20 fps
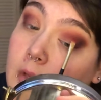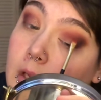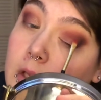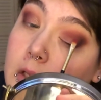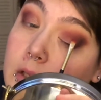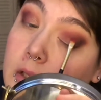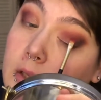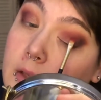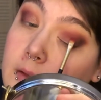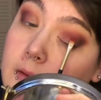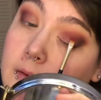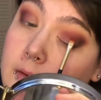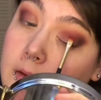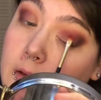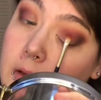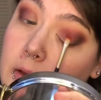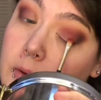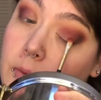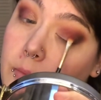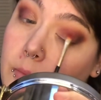let's
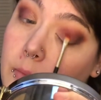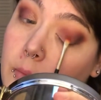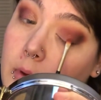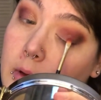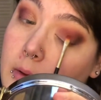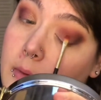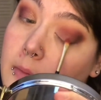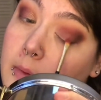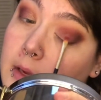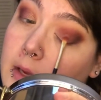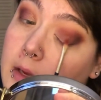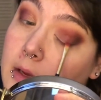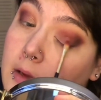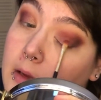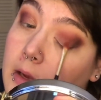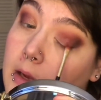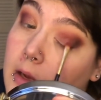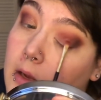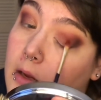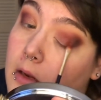see what we can
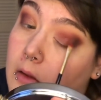get.